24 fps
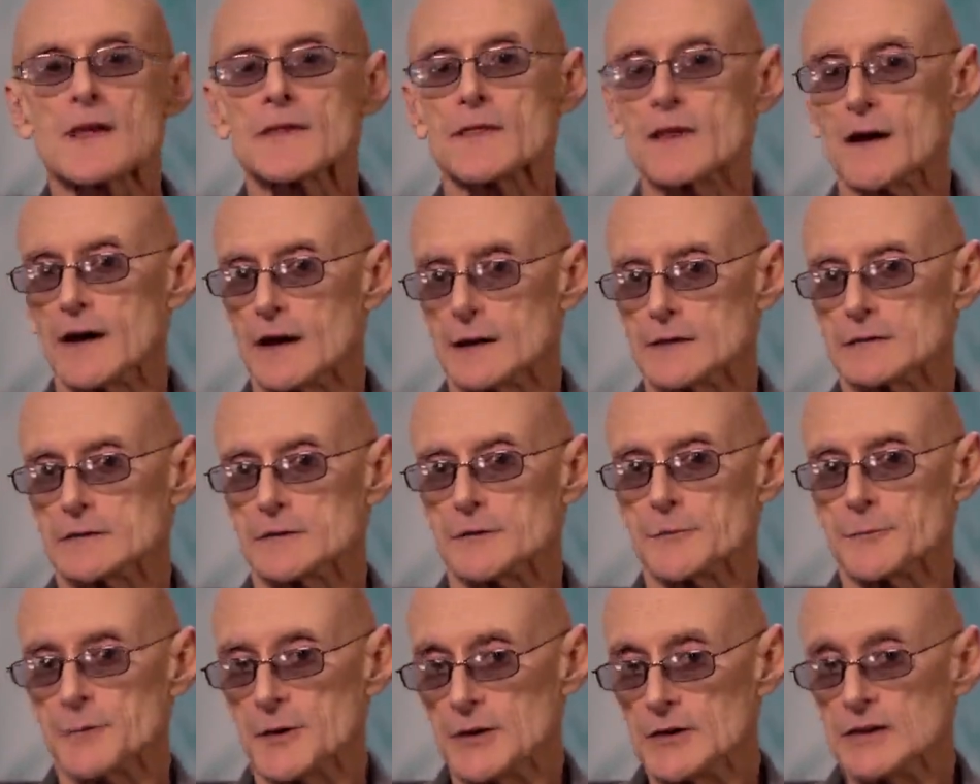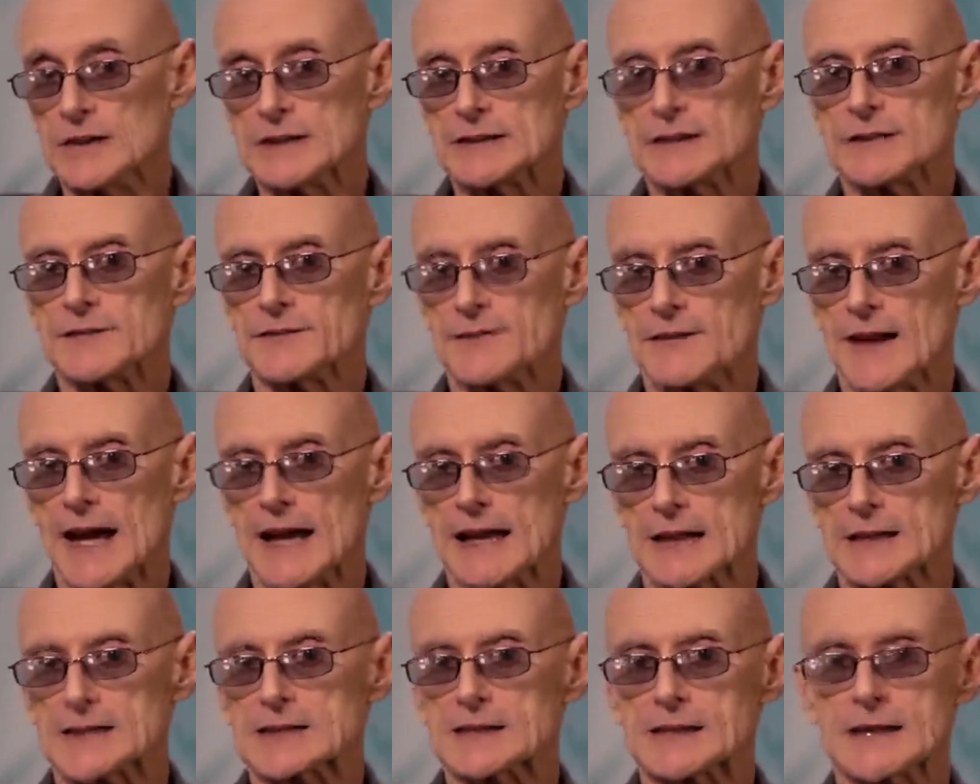the putative
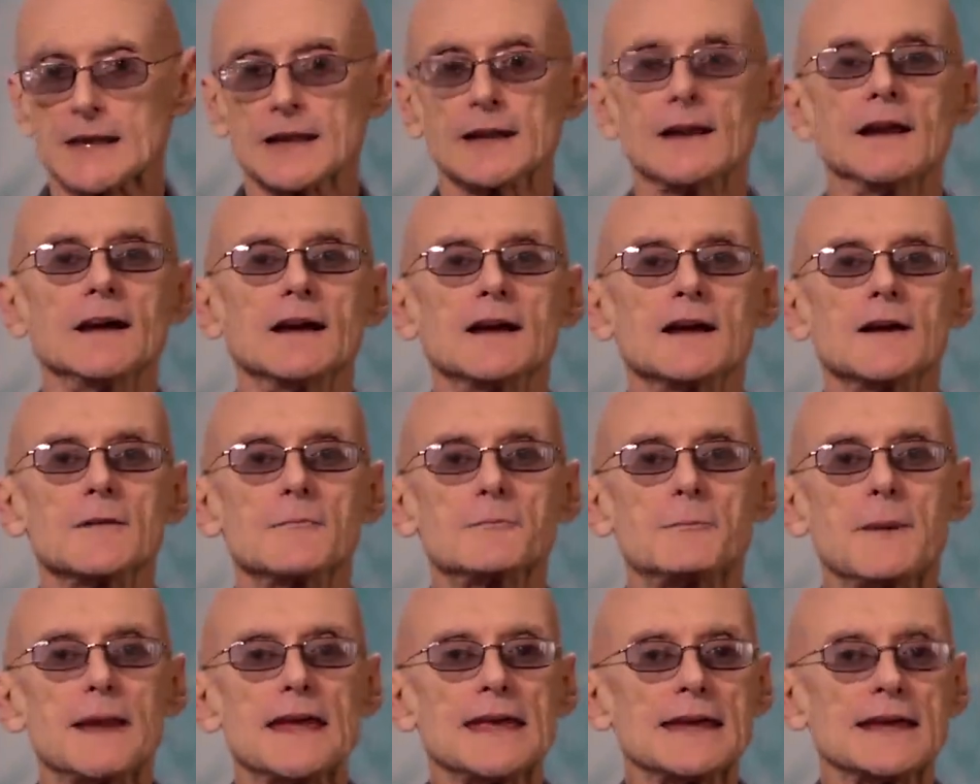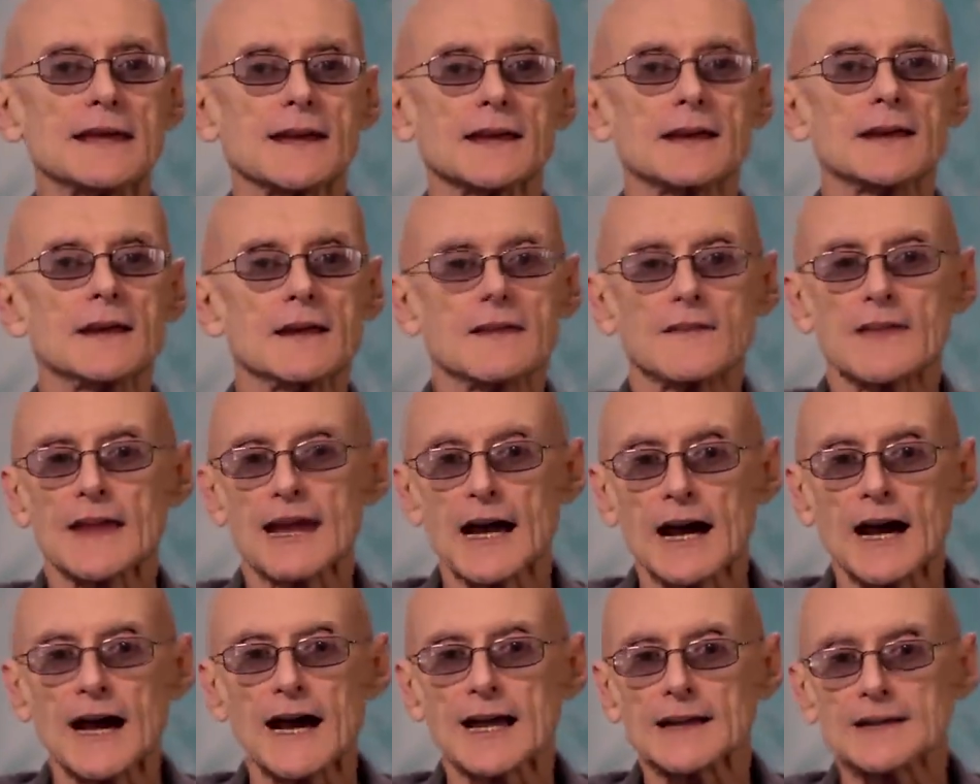fallacy being the
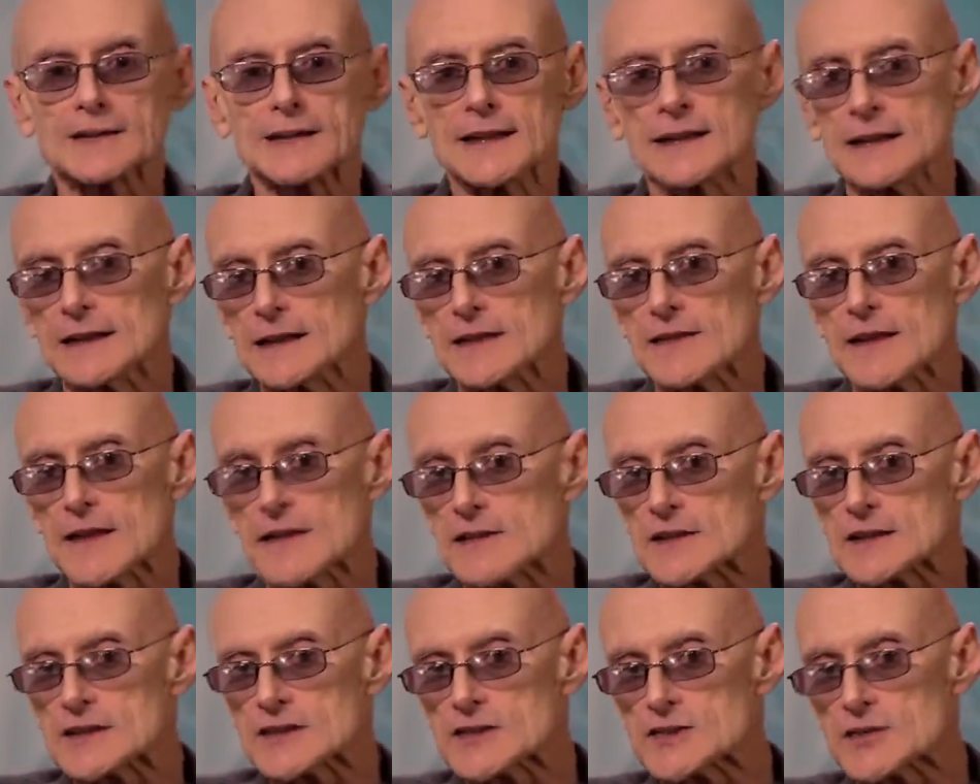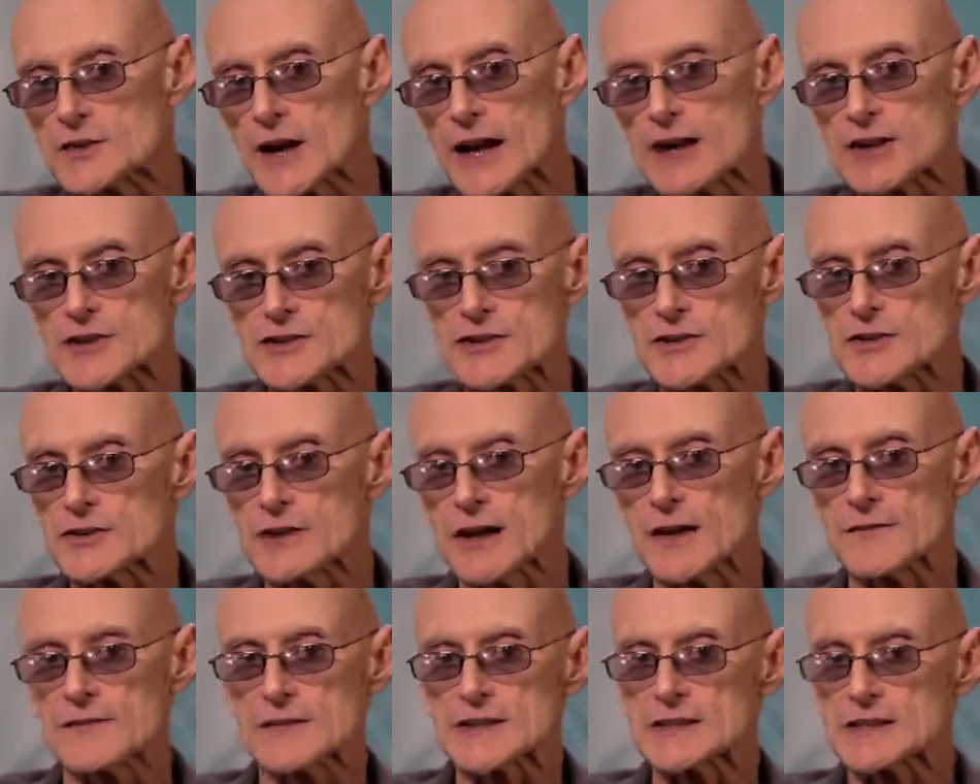idea that the structure
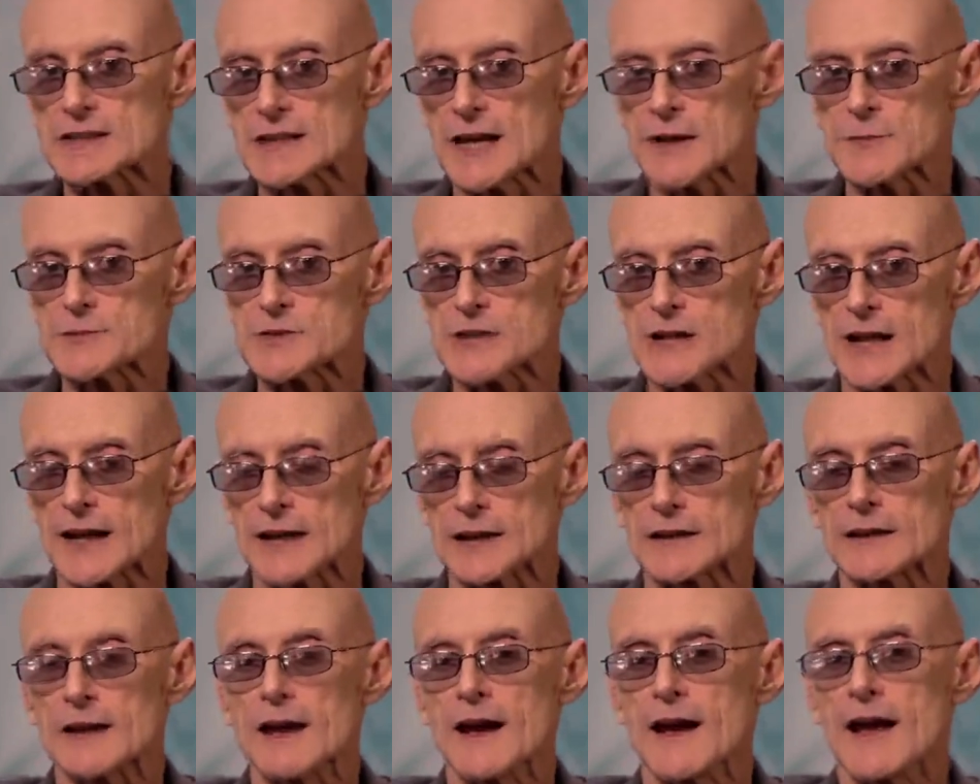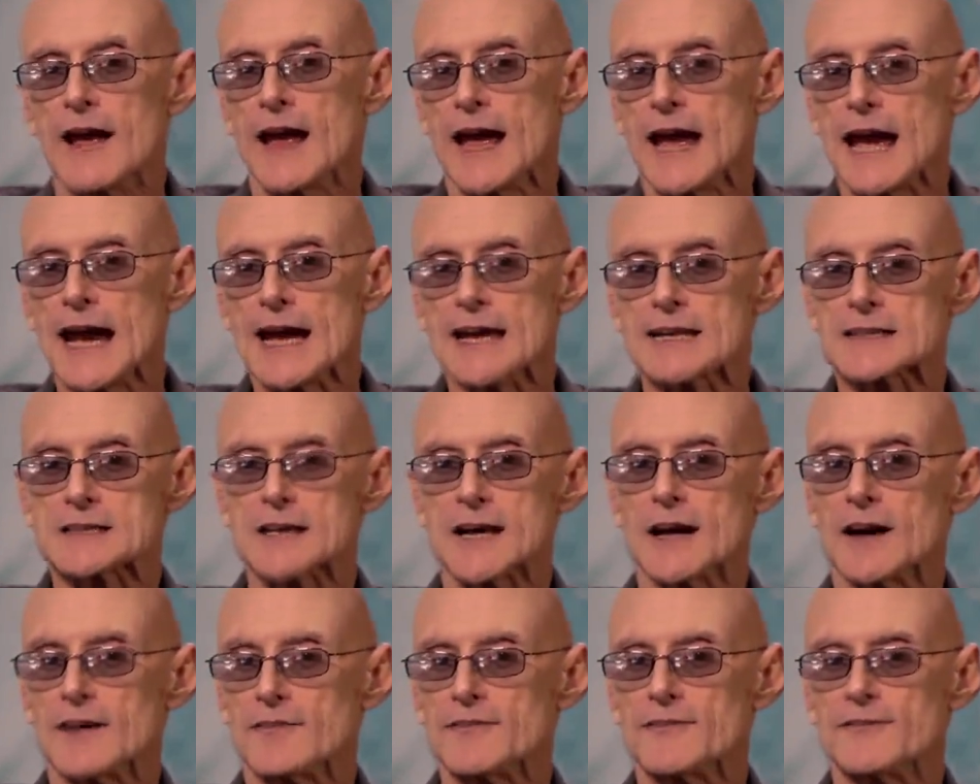of the subject has
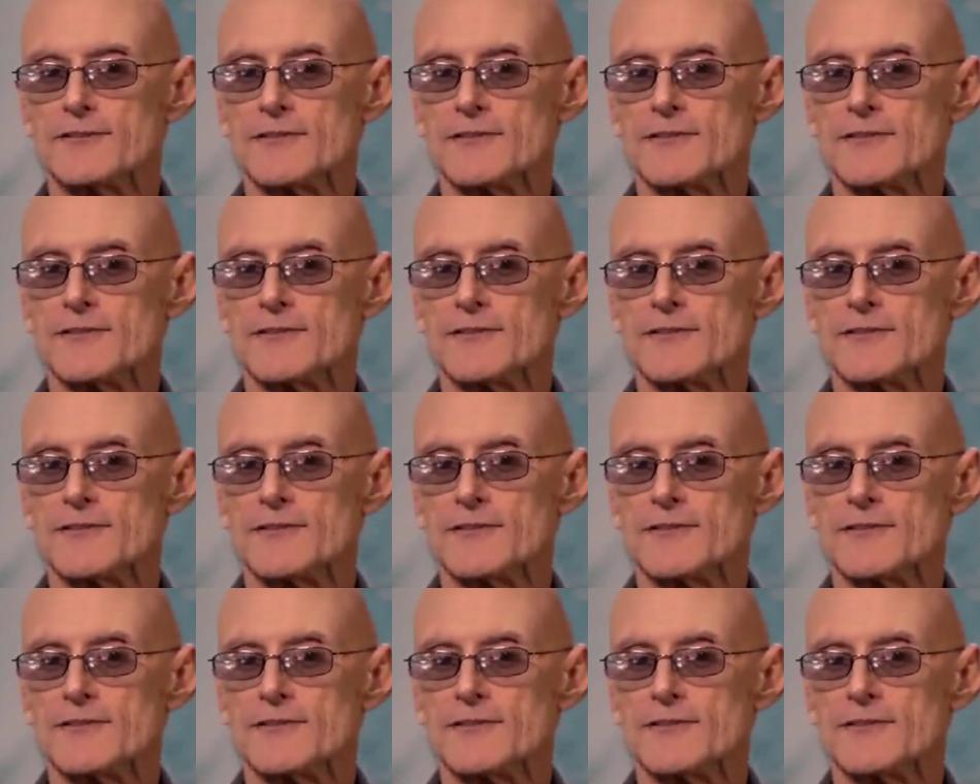a